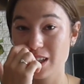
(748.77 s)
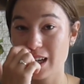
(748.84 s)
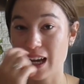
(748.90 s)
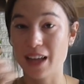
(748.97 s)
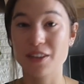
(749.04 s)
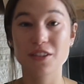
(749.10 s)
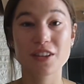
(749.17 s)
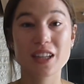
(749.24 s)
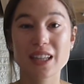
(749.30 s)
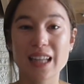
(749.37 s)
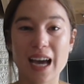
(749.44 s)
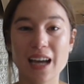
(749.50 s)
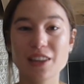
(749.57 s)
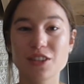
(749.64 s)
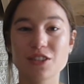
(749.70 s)
Other than
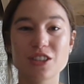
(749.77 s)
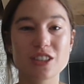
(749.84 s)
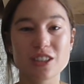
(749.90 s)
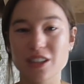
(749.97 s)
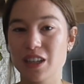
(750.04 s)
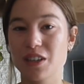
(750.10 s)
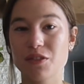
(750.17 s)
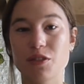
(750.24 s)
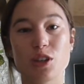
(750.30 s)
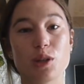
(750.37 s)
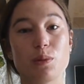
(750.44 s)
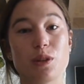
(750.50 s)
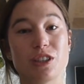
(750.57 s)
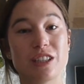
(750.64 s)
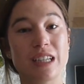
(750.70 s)
that, they're just looking for your
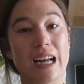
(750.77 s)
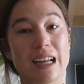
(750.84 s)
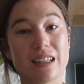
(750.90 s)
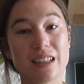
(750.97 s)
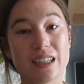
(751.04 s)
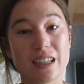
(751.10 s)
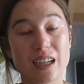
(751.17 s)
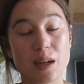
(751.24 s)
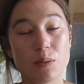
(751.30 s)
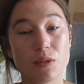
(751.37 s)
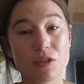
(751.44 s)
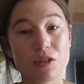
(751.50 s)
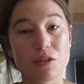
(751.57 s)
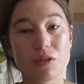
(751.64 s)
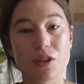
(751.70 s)
personality to come
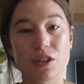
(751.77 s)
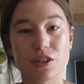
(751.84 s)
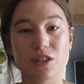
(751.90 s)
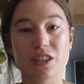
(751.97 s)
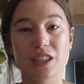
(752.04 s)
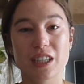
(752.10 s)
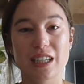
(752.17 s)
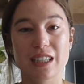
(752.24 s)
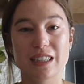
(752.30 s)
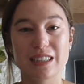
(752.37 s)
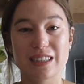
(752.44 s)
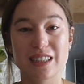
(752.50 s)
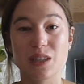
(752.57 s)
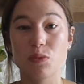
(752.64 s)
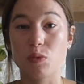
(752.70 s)
through. They're looking to
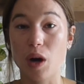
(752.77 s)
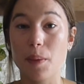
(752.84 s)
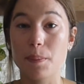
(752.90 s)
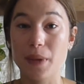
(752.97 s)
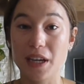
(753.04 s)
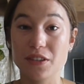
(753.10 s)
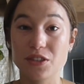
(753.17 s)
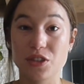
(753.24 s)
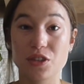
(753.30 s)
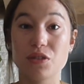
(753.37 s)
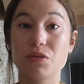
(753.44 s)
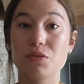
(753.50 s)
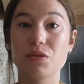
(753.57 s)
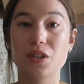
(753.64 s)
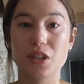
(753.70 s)
see what makes
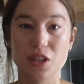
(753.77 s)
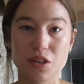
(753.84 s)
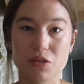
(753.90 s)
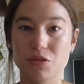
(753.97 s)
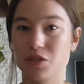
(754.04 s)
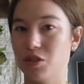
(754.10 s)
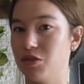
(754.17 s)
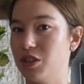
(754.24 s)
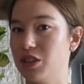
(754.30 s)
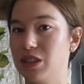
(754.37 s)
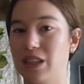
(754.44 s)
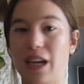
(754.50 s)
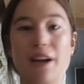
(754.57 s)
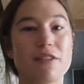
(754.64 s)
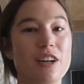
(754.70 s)
you you. So just
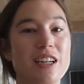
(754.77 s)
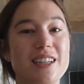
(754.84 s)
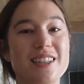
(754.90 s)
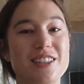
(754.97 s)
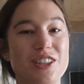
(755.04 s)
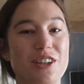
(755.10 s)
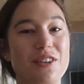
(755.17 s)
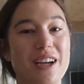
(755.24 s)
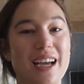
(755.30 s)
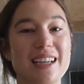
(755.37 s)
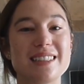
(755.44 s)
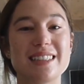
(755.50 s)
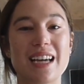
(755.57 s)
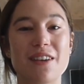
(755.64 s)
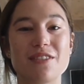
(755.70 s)
get ready to
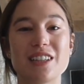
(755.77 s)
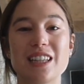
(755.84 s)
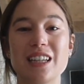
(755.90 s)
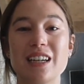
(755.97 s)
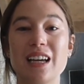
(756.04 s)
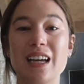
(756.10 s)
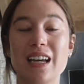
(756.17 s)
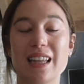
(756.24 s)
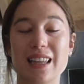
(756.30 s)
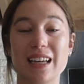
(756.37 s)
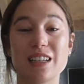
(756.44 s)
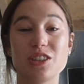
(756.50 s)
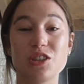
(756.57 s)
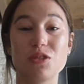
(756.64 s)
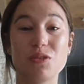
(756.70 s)
showcase everything that
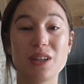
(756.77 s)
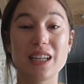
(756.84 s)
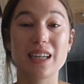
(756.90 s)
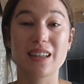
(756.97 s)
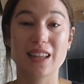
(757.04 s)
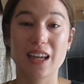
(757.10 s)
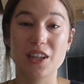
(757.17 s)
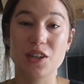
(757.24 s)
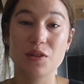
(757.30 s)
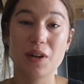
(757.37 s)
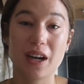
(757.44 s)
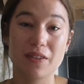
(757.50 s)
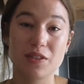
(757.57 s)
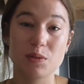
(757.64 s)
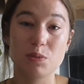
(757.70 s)
is unique that you
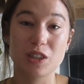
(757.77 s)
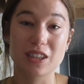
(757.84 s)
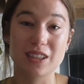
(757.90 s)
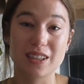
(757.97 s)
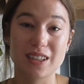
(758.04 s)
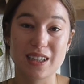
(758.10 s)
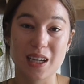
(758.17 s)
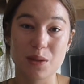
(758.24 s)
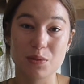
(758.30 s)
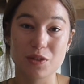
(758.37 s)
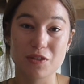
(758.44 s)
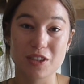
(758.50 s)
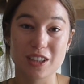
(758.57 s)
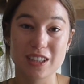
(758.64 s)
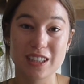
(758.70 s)
have to bring to the table
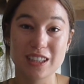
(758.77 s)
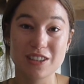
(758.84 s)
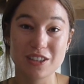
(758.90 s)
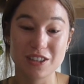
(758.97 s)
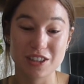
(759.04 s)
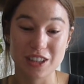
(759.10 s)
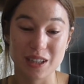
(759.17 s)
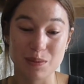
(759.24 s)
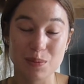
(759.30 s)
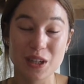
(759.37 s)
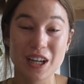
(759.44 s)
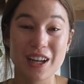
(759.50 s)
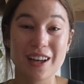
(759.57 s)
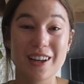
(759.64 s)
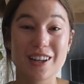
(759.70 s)
for this internship.
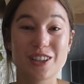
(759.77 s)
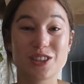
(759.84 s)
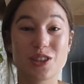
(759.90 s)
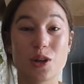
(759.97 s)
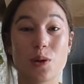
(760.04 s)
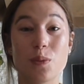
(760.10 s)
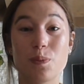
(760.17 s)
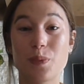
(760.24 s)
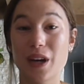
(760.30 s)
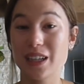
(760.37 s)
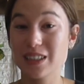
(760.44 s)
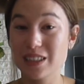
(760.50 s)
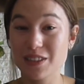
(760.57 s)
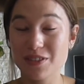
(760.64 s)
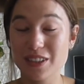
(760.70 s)
So
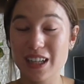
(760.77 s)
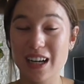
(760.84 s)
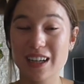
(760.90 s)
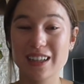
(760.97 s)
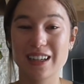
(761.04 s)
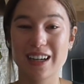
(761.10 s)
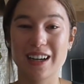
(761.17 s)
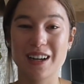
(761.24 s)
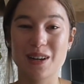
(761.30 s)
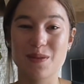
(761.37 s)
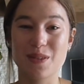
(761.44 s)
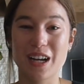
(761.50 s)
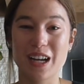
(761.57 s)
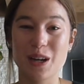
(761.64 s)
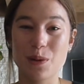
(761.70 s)
best of luck.
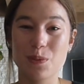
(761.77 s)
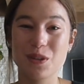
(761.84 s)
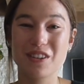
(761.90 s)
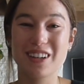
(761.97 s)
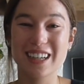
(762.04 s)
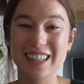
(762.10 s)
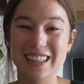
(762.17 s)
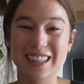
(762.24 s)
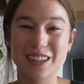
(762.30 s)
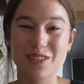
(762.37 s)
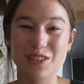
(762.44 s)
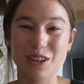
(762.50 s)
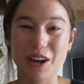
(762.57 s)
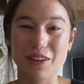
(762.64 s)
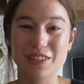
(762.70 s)
I hope you kill it if
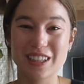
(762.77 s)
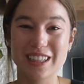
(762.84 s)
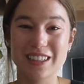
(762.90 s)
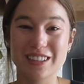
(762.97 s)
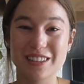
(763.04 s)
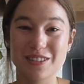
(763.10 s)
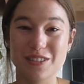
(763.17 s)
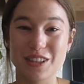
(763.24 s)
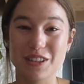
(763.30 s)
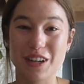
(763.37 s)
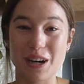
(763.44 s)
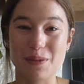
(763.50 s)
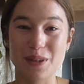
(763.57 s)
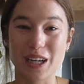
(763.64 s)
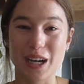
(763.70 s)
you have an interview
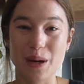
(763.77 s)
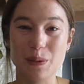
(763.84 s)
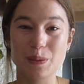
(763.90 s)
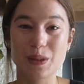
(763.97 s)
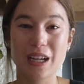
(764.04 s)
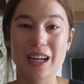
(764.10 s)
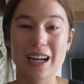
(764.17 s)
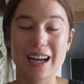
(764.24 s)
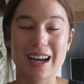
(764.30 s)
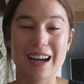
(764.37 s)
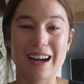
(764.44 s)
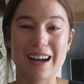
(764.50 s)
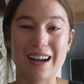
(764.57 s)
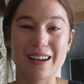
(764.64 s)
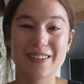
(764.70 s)
coming up.
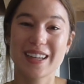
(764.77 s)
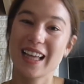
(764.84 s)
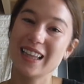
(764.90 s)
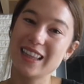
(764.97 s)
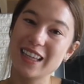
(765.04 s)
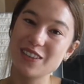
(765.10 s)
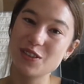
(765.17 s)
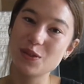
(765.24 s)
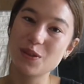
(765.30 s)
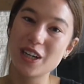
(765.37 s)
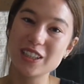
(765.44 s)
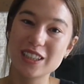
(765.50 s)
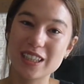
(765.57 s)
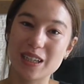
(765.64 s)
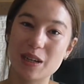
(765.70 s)
And thanks for
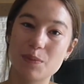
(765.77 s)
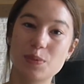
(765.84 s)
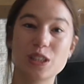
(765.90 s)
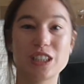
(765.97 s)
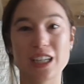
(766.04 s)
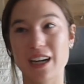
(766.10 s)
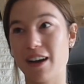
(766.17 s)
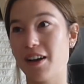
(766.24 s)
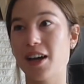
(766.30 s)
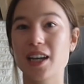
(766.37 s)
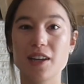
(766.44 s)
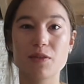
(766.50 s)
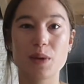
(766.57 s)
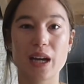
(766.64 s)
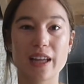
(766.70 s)
watching. Please check out any
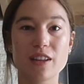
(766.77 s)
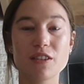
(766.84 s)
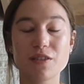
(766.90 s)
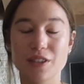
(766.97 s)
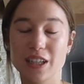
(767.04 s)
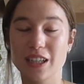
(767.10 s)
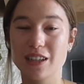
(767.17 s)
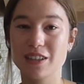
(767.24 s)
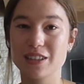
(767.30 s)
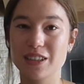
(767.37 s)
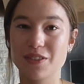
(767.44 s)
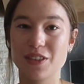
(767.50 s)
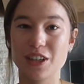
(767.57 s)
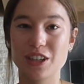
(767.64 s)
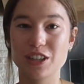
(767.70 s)
of my other videos
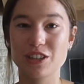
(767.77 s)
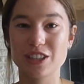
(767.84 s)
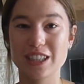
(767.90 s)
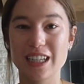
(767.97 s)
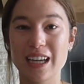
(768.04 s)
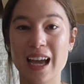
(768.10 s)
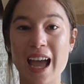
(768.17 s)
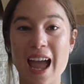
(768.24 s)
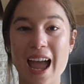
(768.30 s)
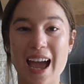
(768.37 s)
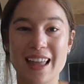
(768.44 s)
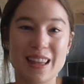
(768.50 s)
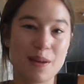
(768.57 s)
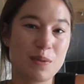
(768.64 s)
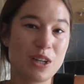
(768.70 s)
if they're interesting,
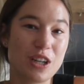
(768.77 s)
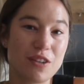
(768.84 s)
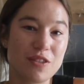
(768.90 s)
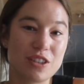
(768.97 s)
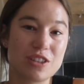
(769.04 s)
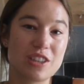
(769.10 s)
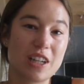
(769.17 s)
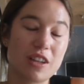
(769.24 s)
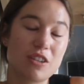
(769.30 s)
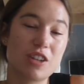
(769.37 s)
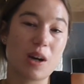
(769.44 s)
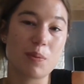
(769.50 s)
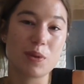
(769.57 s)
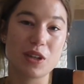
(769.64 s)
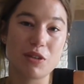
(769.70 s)
and let me know if there's another
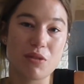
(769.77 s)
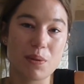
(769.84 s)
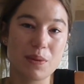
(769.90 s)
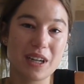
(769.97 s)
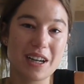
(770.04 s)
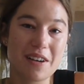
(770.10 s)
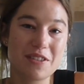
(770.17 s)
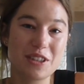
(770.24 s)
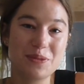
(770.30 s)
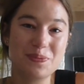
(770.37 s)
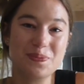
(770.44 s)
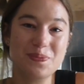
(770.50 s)
topic you want me to cover.